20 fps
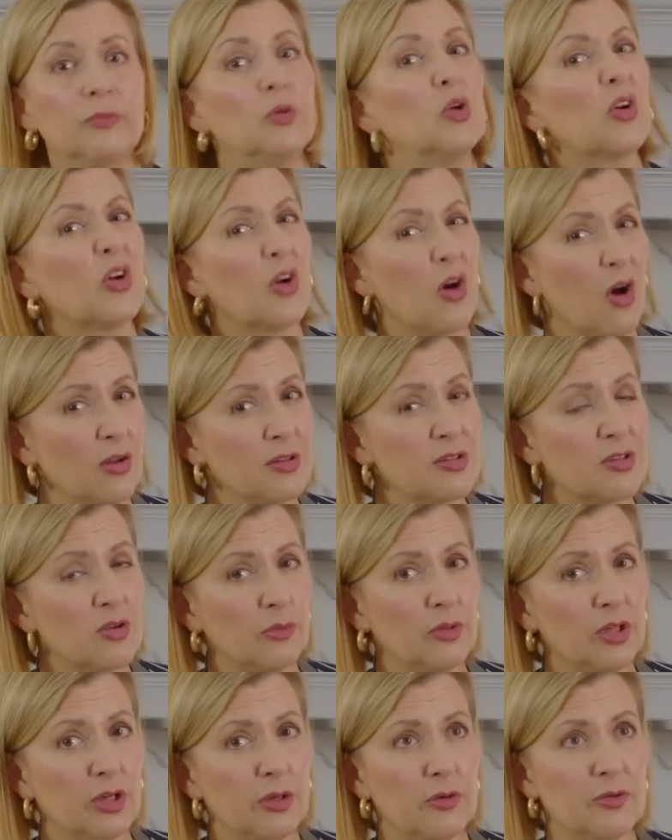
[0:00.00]
You could also
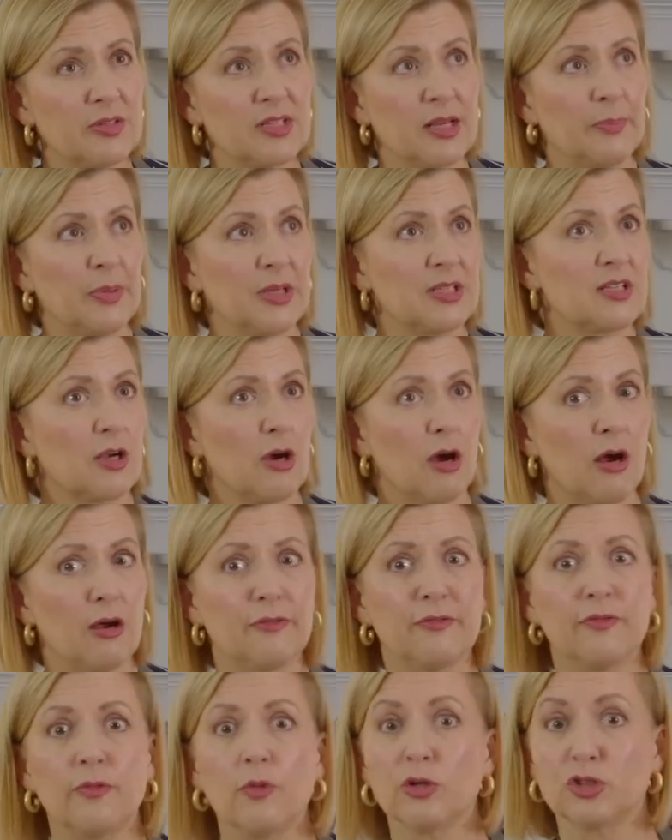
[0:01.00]
use a
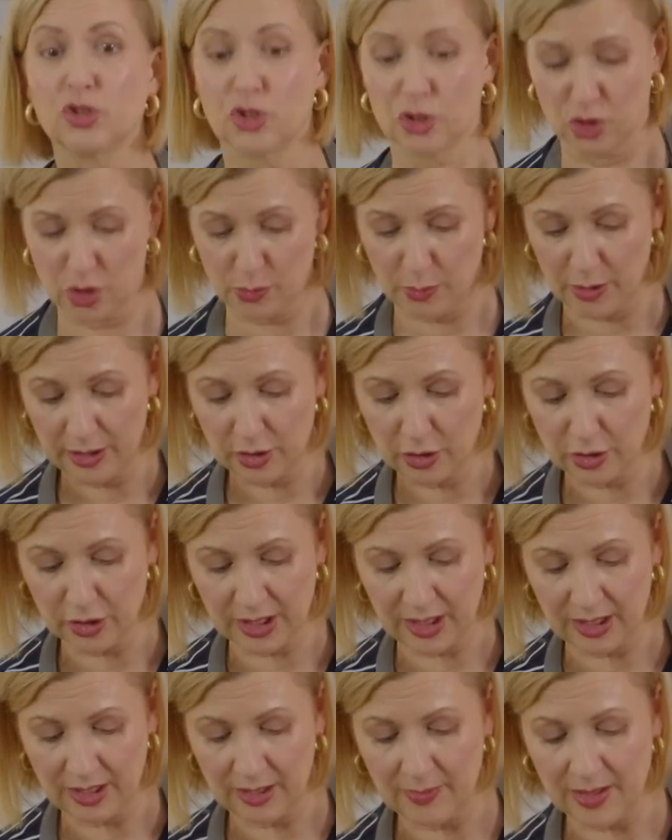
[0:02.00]
Biscoff or gingerbread
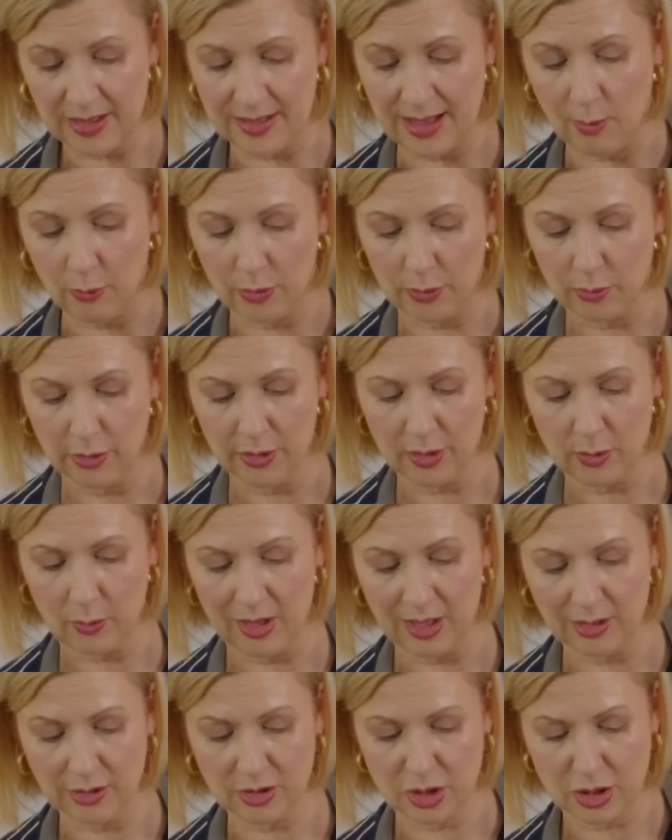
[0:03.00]
cookie, and that would work
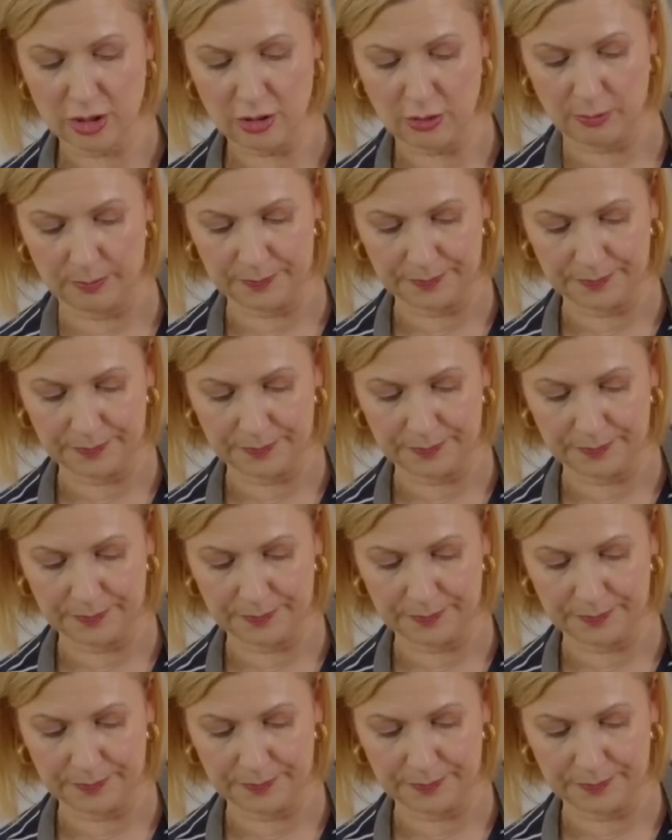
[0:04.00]
well too.